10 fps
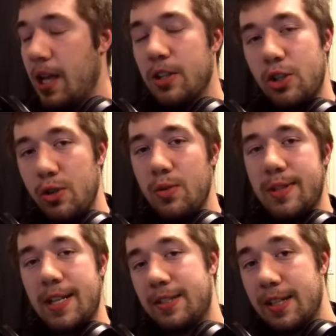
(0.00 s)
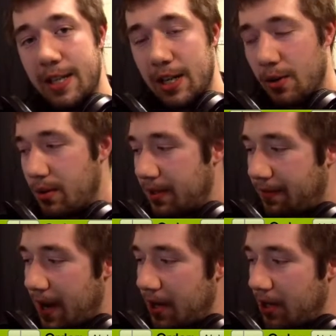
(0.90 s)
2 Destiny Hero
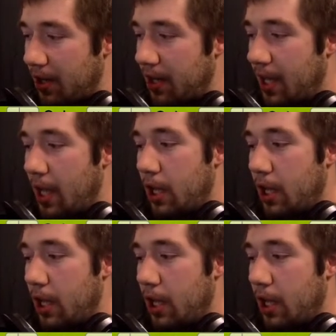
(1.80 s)
Defender,